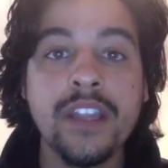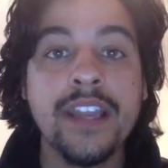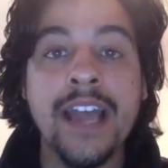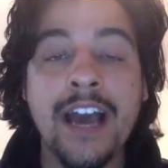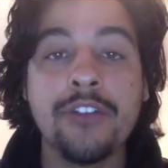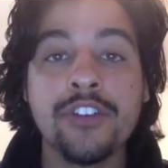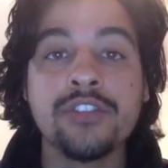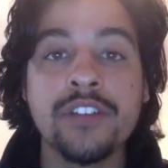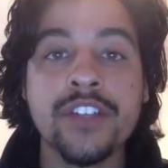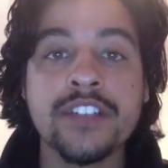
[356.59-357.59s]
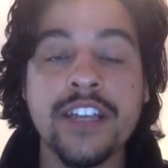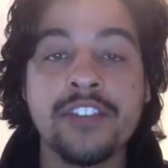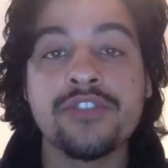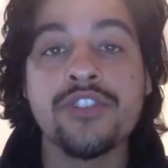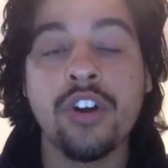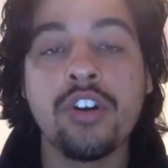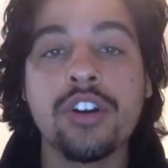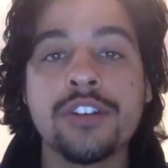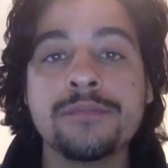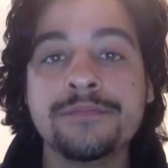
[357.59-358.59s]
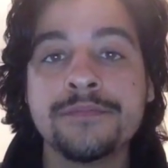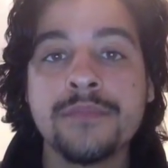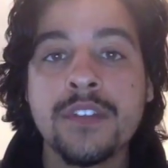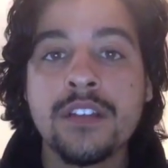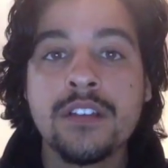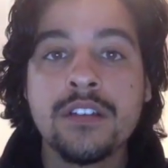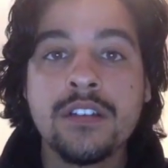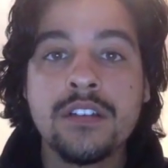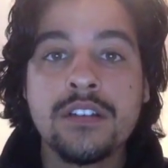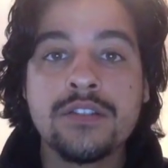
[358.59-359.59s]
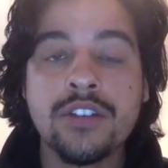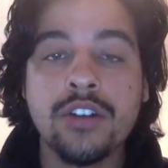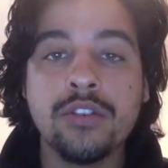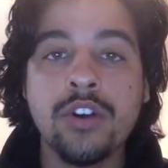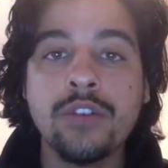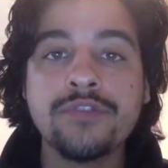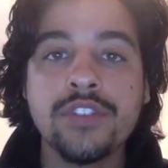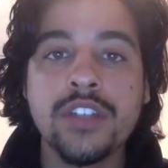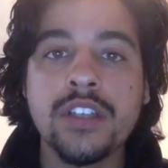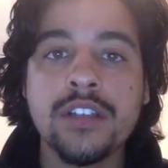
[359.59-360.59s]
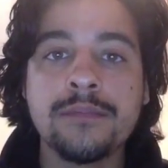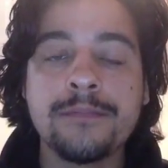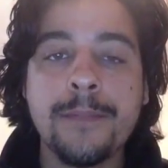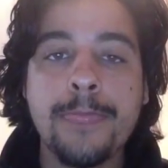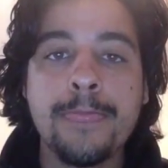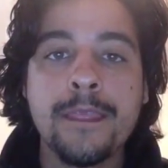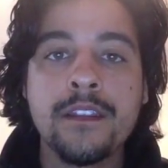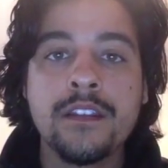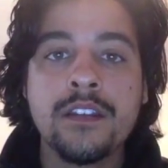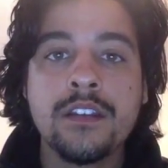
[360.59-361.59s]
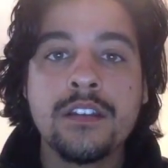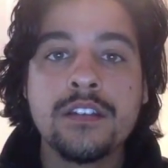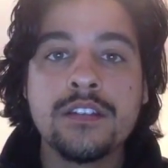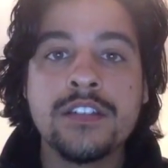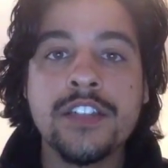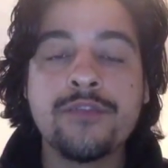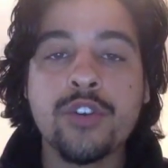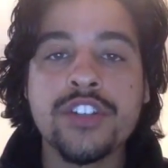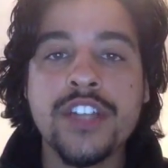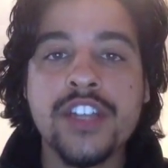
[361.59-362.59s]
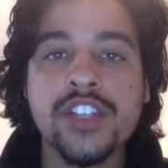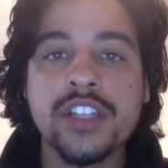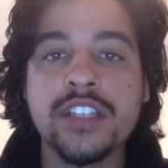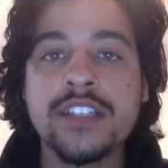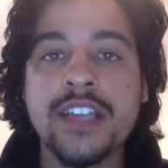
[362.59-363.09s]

and how their living standards are. So hopefully, deforestation can